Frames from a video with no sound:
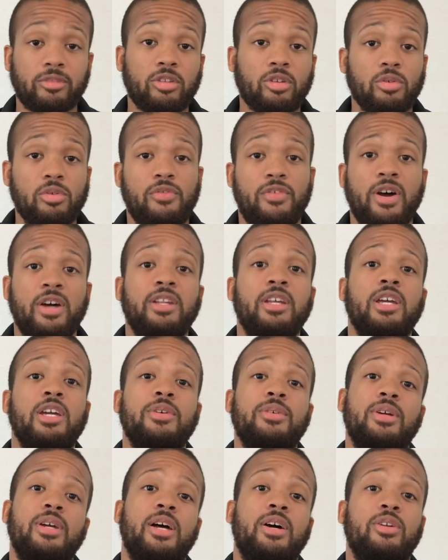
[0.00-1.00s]
We found an
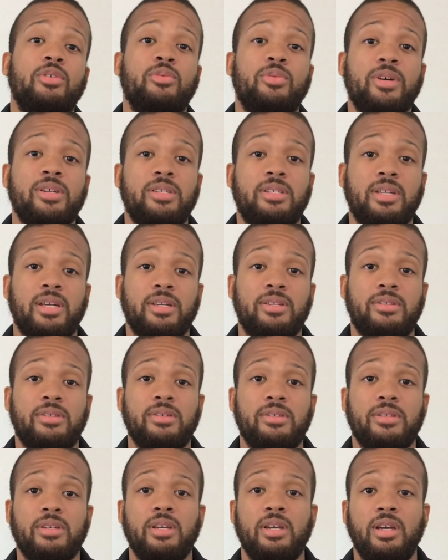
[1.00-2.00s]
area out in West
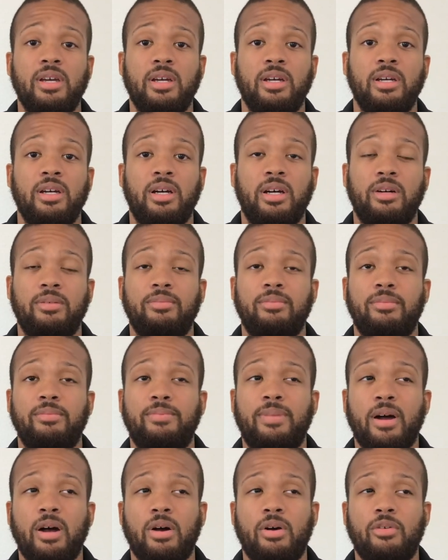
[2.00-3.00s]
Texas,
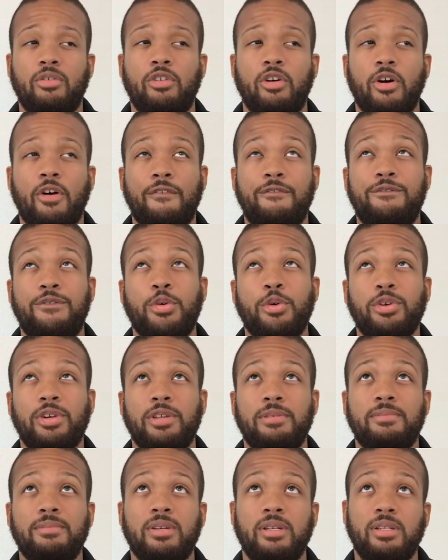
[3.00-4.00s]
about
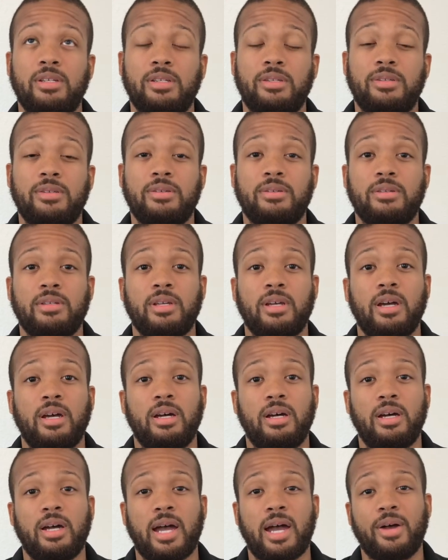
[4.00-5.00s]
40 minutes
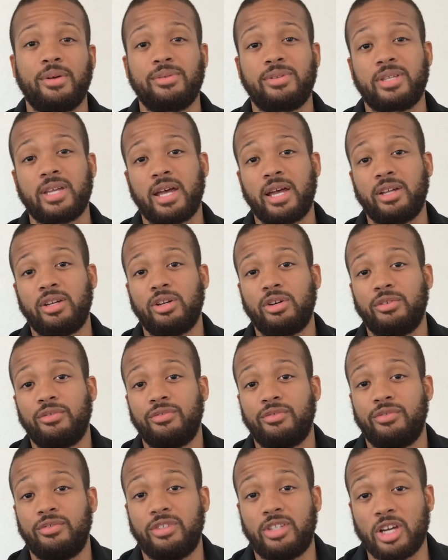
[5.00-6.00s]
outside
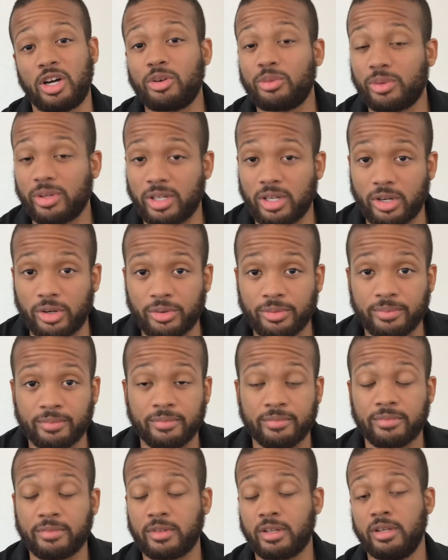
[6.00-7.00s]
of Del Rio.
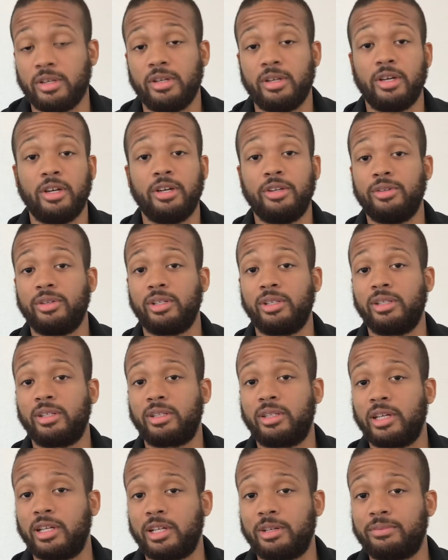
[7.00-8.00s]
You can look
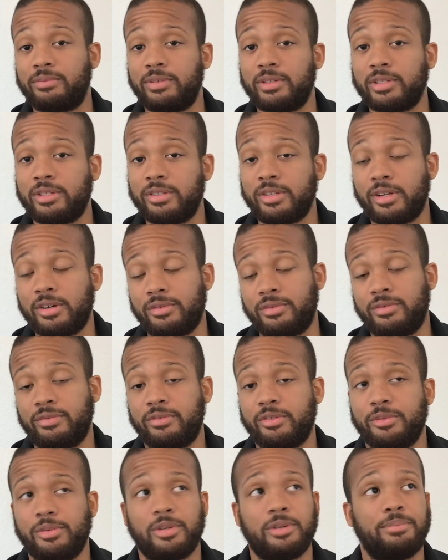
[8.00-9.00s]
that up for yourself,
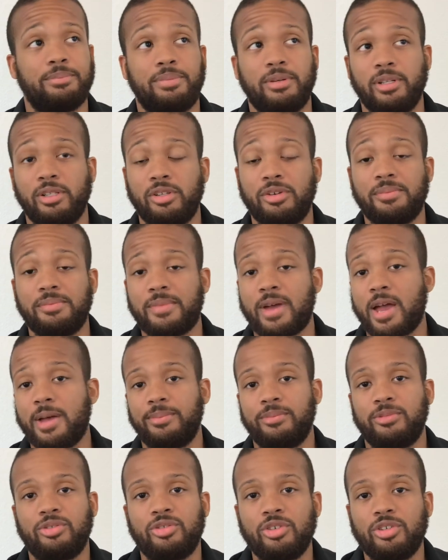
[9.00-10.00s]
or we could put a little
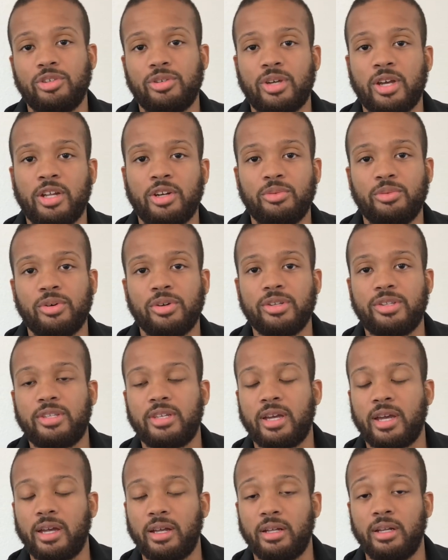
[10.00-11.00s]
map to show you kind of where it's
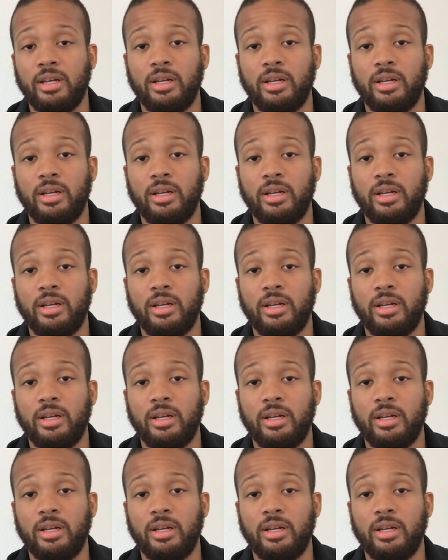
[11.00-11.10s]
at.